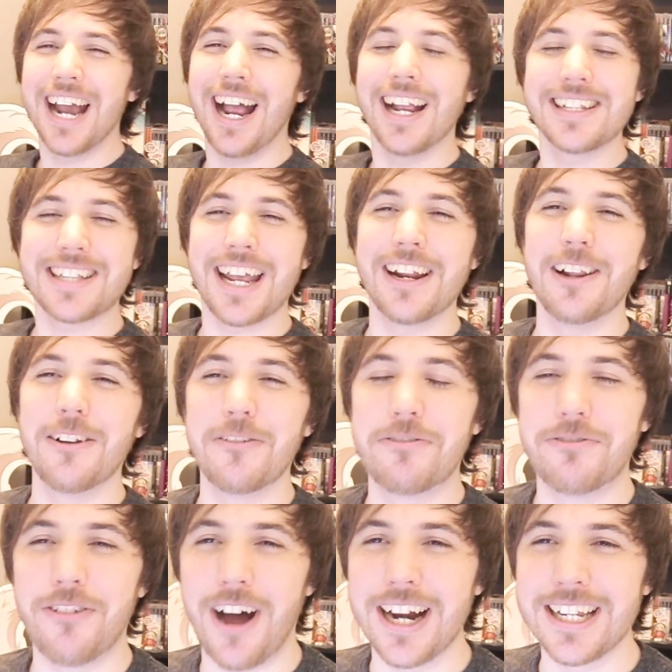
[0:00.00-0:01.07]
guys had a little
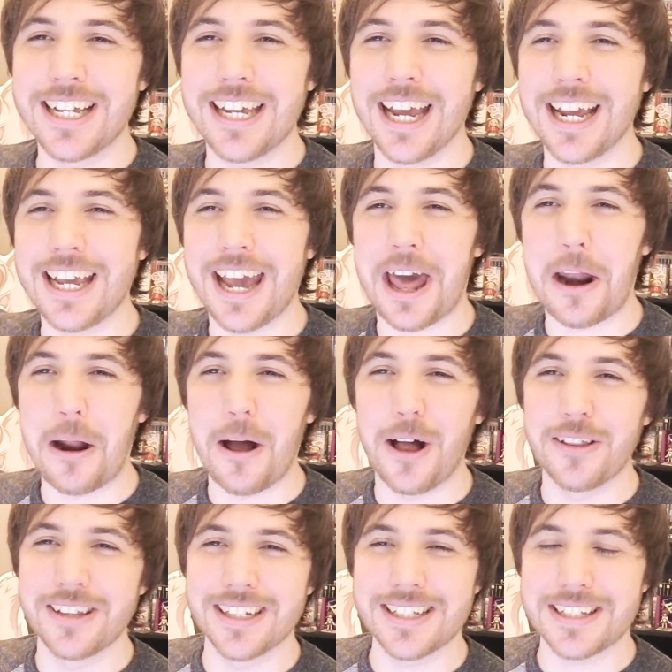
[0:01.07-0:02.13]
fun kick out of
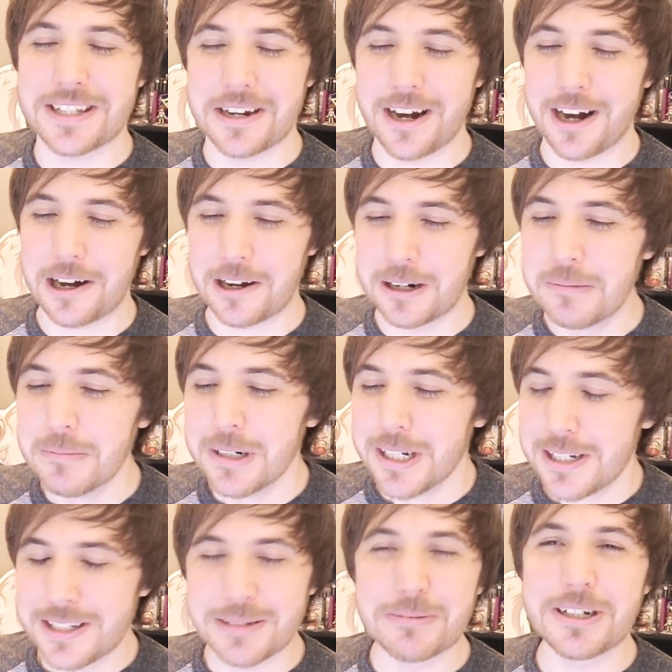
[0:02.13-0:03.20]
all this here.
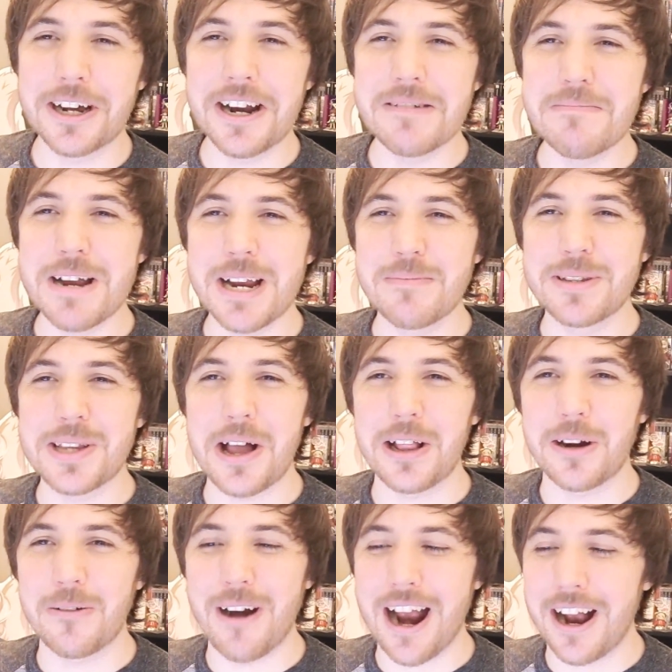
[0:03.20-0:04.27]
Some good memes all
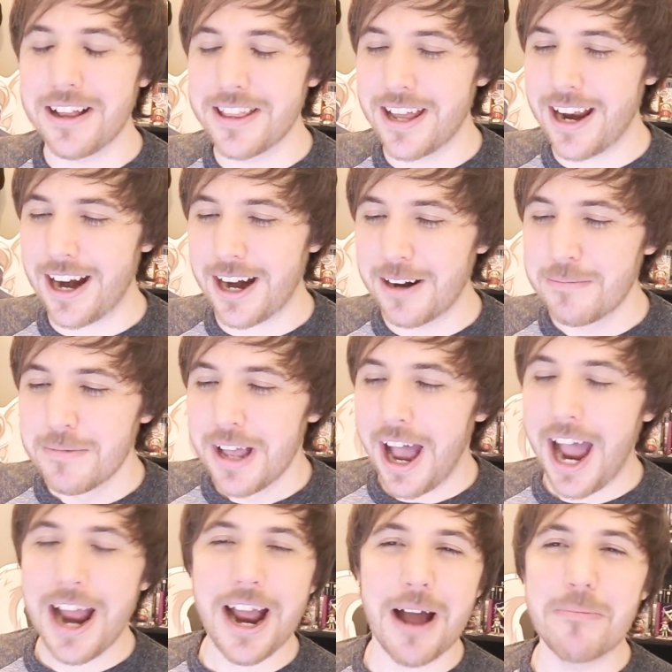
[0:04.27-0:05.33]
around there.
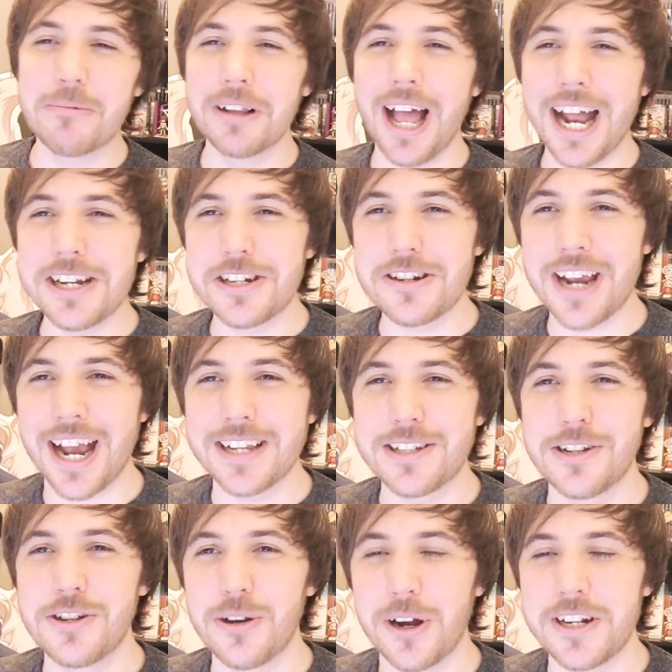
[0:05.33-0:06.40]
I, I'm glad you
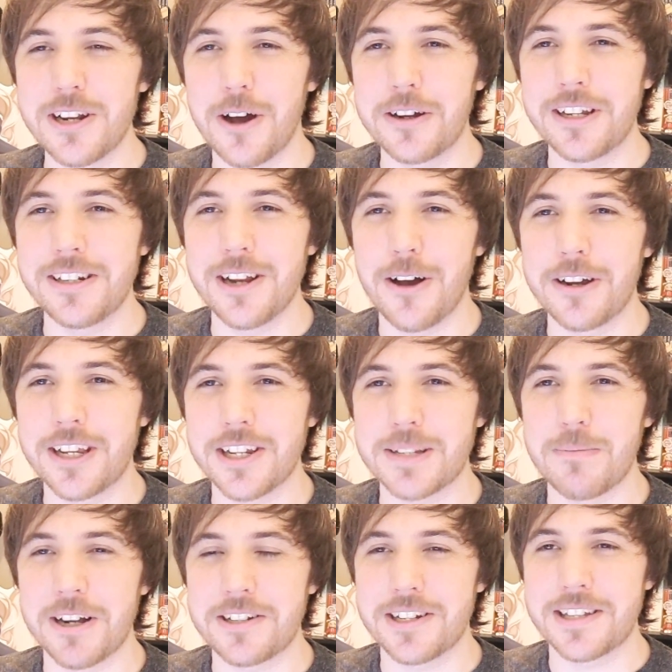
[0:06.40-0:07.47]
guys enjoyed Doki Doki as
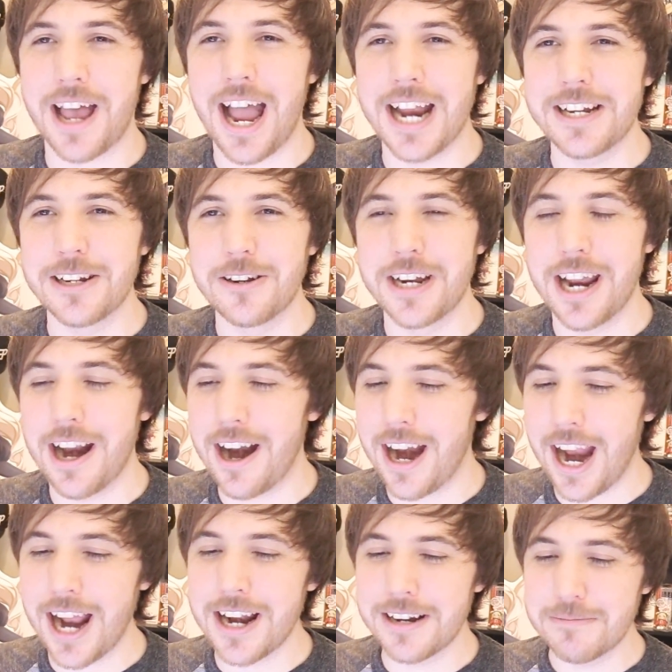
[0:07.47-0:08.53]
much as I do here.
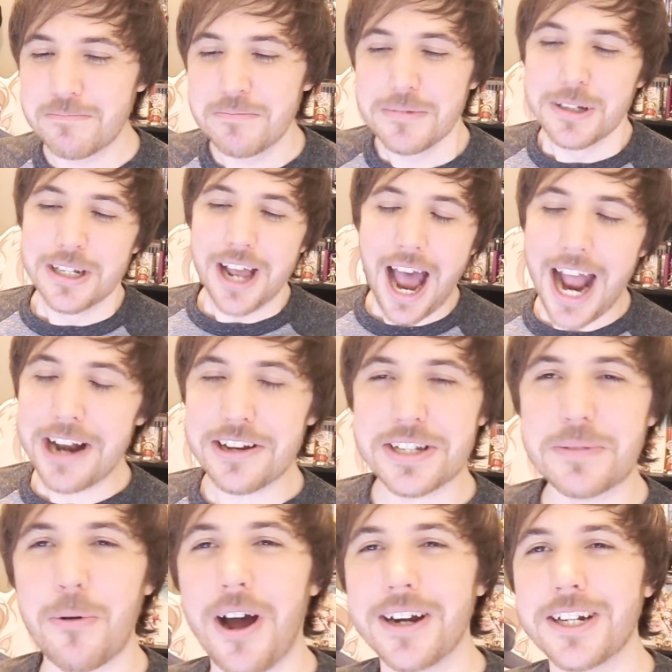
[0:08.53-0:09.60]
And I
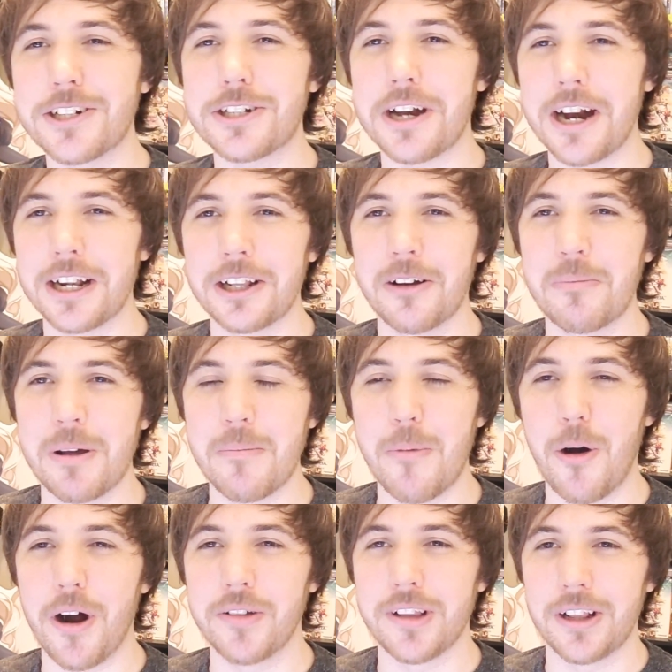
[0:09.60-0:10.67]
just wanted to share a little bit
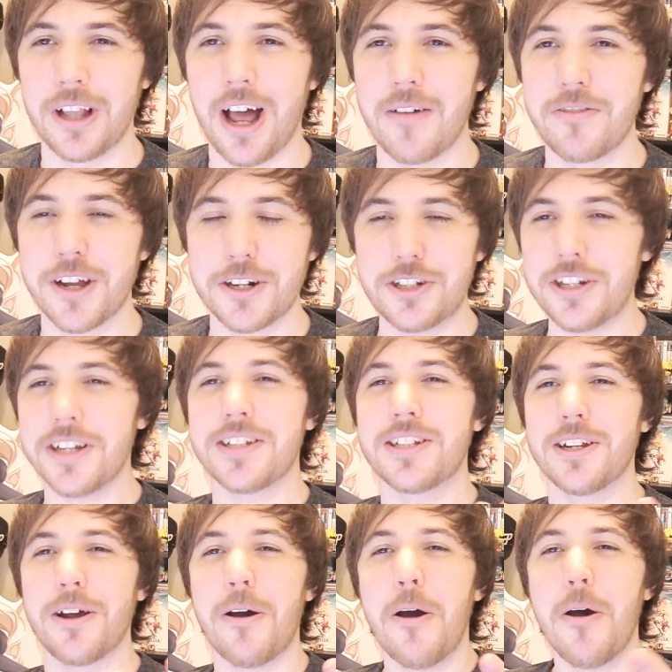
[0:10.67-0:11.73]
more of the love there, just
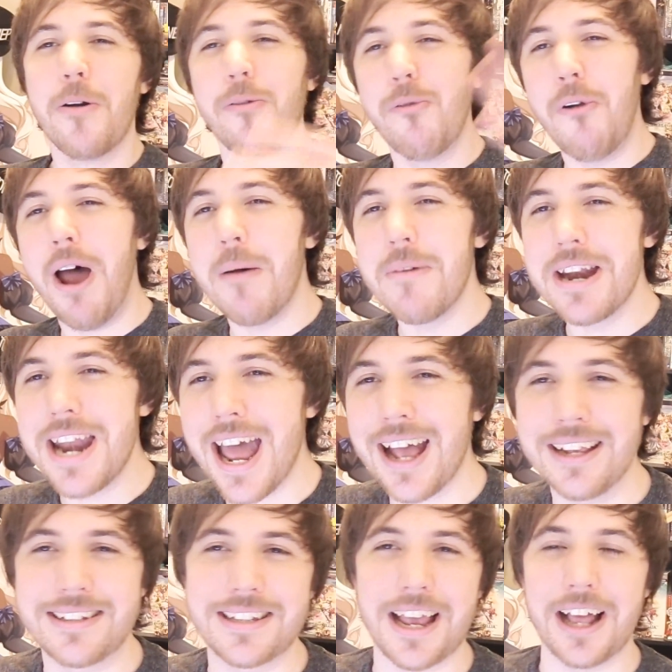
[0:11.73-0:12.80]
to
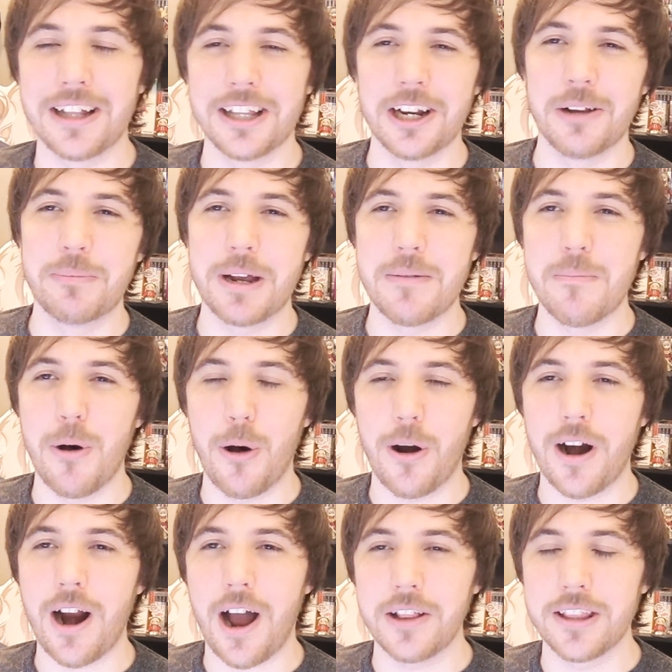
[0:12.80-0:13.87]
reminisce a little bit
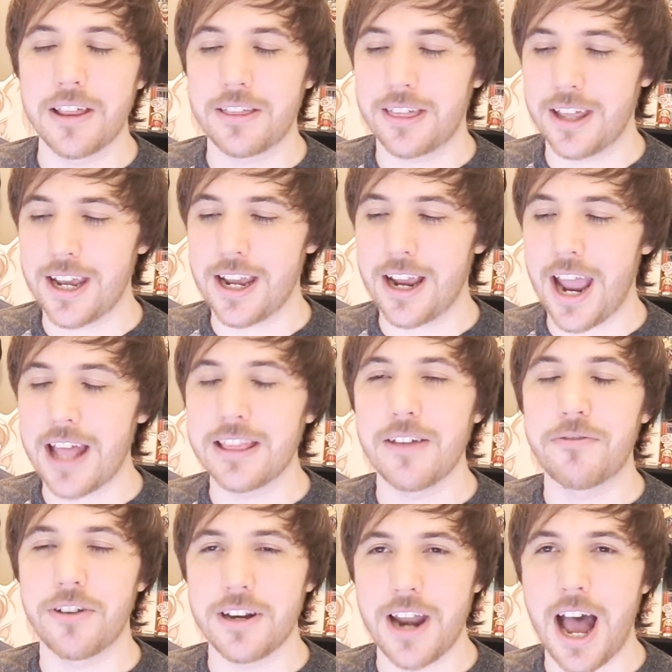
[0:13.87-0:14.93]
more on the thing and the
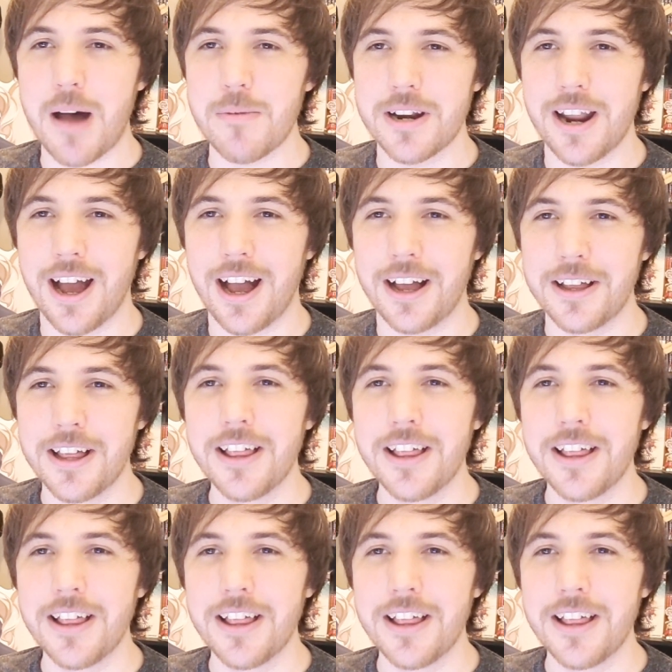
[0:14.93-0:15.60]
phenomena